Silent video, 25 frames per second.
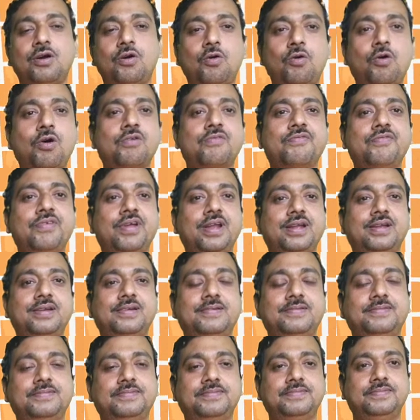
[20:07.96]

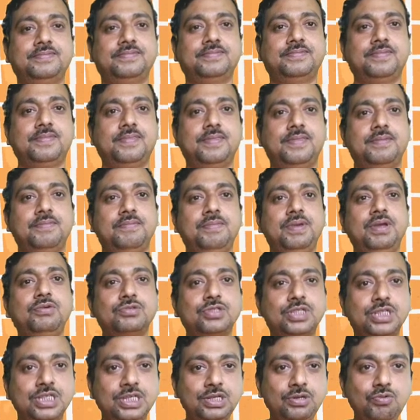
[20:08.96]
orphan
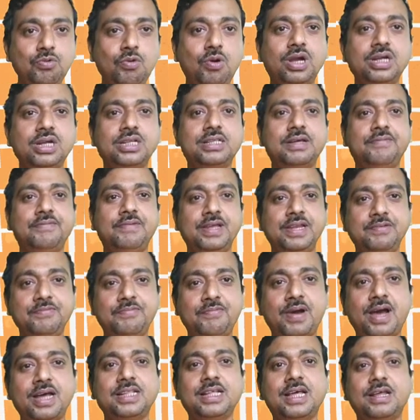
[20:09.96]
because you are the very
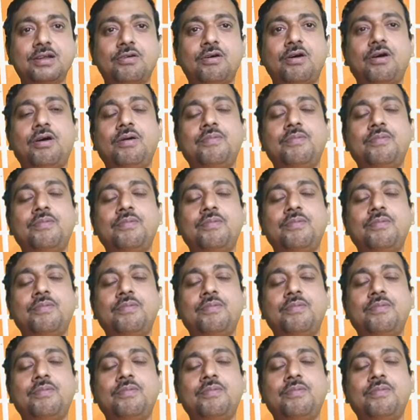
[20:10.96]
father